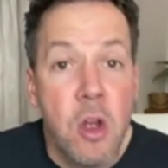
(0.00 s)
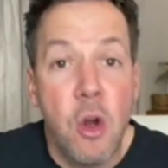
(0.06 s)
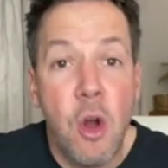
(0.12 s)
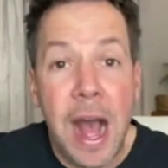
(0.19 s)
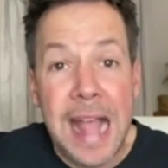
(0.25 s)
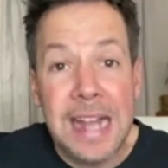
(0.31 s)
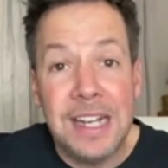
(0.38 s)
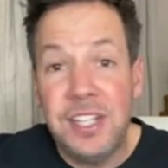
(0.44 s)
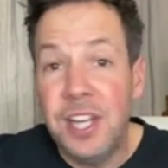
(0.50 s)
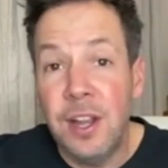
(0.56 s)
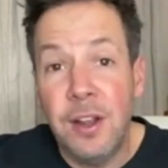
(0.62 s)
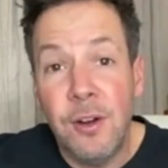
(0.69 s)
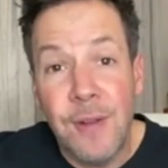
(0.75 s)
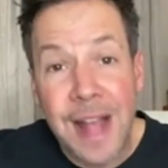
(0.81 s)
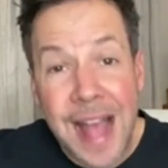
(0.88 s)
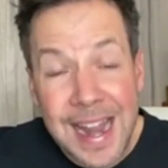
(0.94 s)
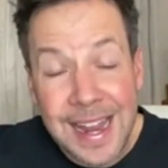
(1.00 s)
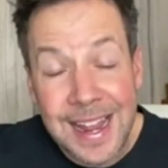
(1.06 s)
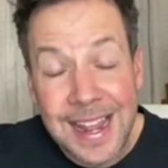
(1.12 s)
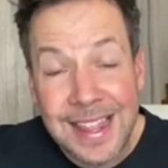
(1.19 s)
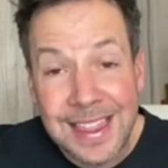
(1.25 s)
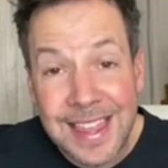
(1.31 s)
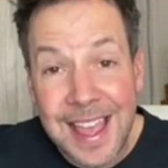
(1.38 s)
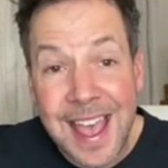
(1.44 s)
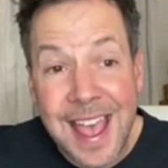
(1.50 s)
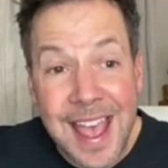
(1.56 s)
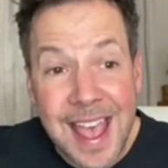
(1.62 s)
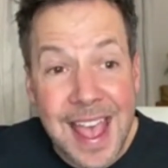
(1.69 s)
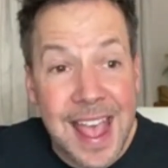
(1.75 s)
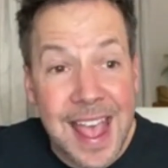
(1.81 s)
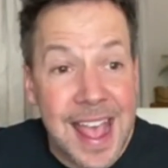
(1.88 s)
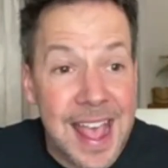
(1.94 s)
I'd do
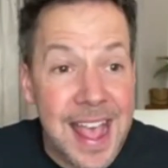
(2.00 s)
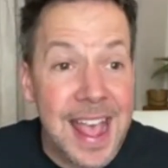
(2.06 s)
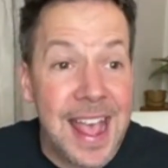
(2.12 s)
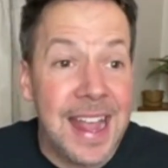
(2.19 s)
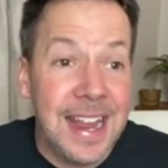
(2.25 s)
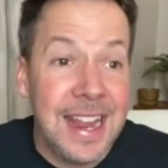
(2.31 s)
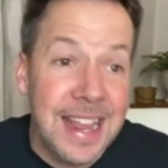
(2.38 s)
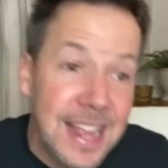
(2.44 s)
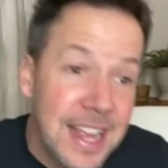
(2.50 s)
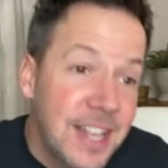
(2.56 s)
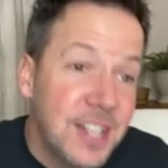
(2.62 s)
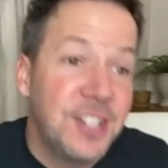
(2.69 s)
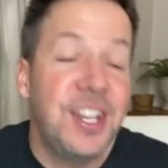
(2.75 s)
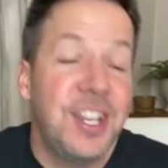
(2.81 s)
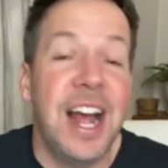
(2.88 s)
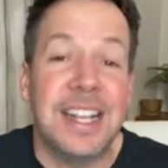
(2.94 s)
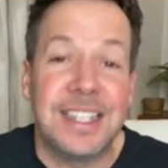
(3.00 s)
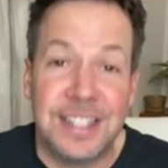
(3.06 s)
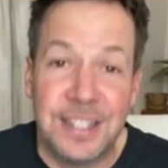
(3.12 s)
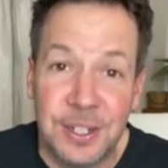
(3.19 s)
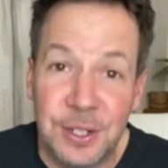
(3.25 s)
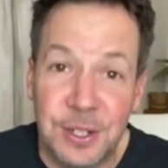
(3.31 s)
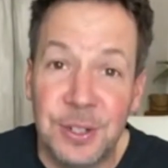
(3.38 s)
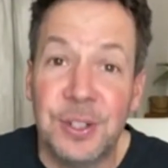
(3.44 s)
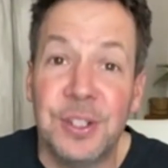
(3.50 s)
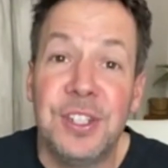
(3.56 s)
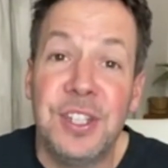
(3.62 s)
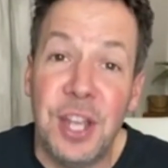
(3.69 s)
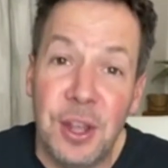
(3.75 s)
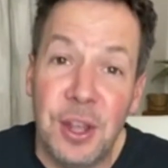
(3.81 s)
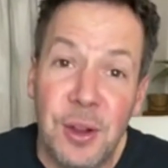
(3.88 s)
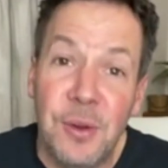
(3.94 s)
anything just to hold
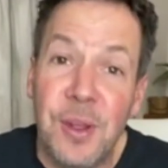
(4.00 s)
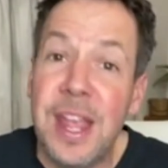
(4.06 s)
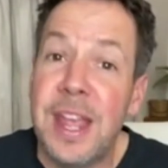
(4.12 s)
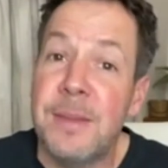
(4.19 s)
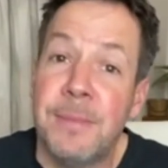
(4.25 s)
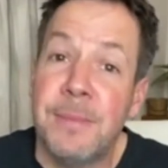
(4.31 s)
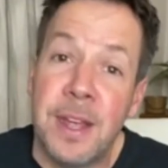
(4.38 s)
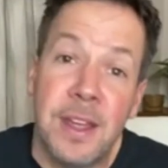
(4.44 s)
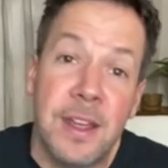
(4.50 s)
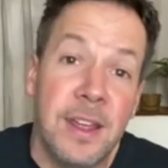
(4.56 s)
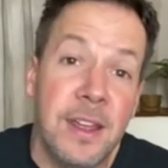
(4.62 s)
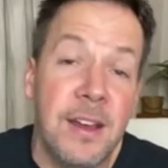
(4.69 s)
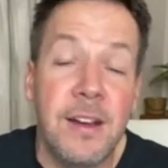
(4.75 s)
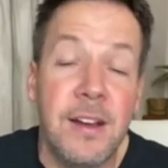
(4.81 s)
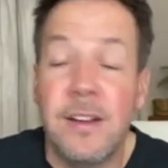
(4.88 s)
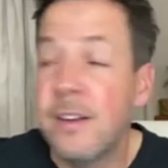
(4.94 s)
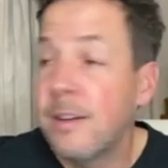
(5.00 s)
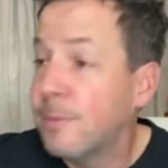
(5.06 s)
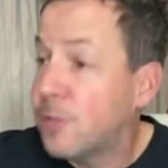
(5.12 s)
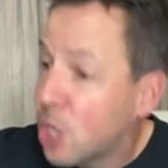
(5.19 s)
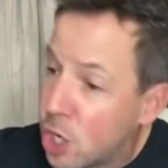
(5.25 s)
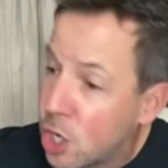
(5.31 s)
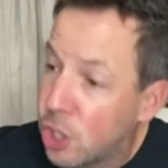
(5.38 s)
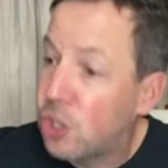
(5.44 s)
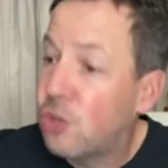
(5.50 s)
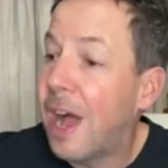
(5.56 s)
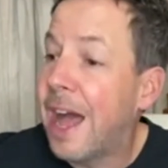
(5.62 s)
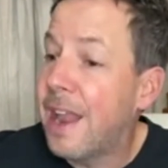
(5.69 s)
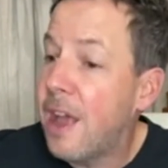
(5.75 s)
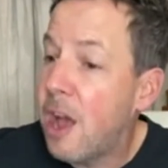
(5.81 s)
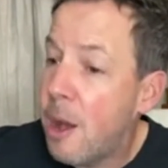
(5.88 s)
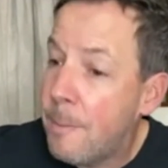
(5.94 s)
you in my arms. Try
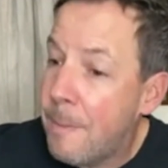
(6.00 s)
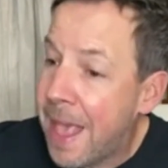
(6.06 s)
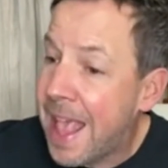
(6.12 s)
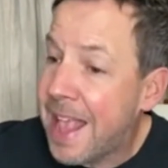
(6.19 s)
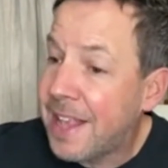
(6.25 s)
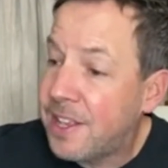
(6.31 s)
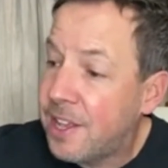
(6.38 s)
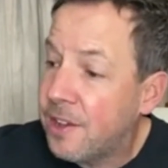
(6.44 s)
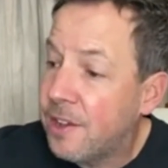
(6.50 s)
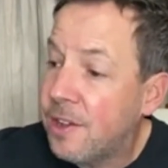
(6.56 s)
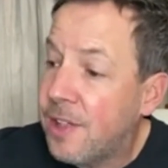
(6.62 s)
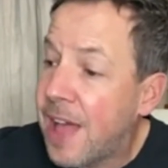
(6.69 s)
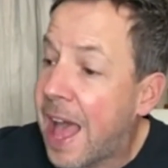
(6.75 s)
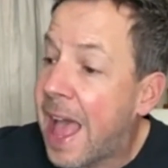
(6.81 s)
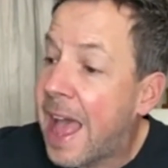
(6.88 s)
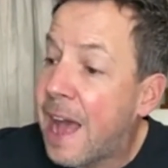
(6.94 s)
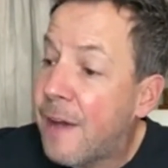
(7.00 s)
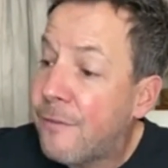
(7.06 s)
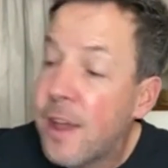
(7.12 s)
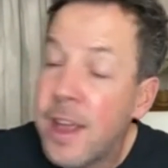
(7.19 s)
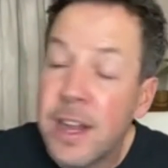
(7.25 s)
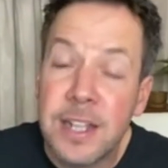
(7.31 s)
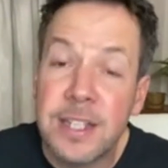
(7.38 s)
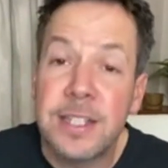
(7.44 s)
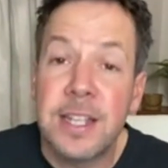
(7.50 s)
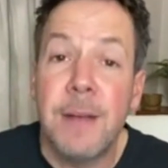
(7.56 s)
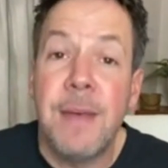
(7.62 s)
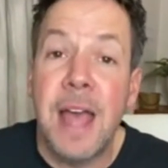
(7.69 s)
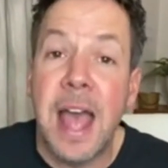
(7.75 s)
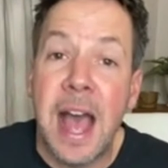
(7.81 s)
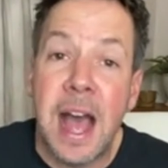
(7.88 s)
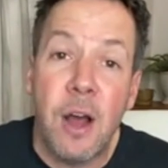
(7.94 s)
to make you laugh.
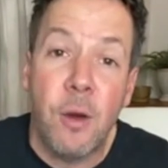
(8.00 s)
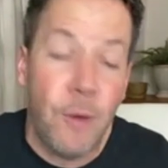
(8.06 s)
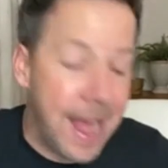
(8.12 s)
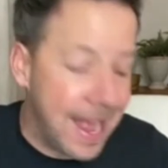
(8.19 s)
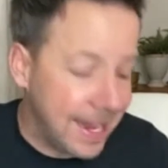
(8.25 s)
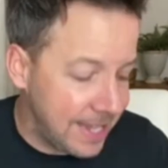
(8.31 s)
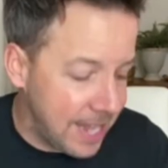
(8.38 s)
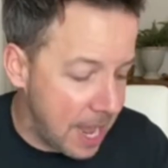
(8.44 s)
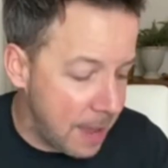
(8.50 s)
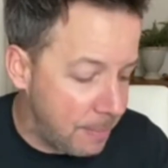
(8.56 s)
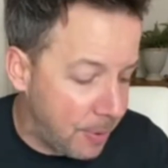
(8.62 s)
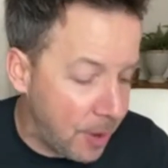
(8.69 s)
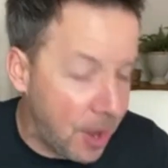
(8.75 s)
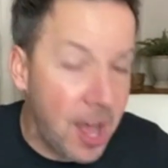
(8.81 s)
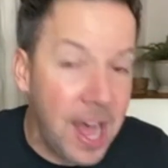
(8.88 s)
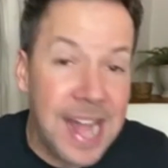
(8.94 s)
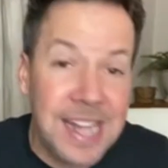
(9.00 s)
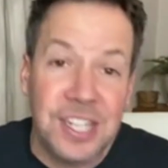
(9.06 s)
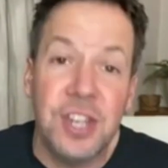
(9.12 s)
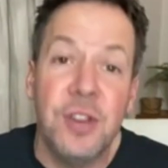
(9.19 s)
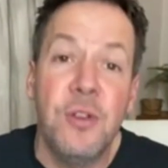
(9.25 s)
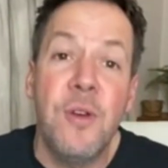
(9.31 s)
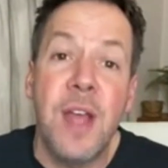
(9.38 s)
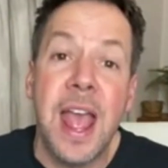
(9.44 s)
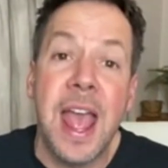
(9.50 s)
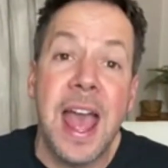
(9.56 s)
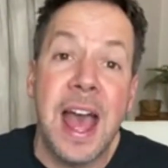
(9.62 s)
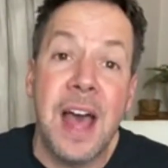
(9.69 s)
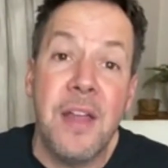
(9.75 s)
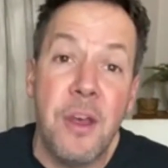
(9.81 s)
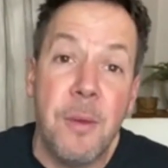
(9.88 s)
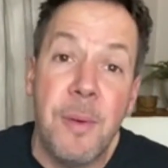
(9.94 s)
Somehow I can put you
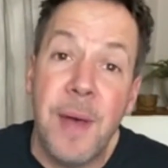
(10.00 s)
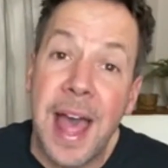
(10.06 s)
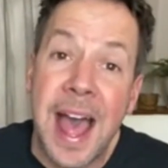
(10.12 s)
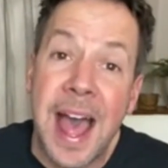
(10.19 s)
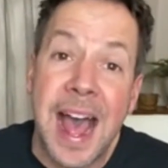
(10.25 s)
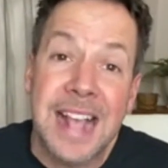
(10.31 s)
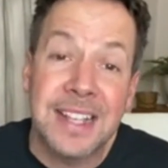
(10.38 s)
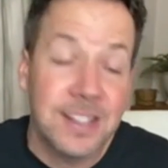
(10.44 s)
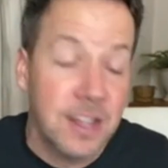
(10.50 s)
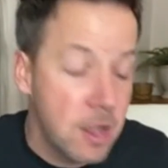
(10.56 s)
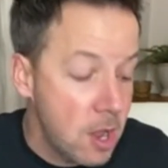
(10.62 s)
in the past.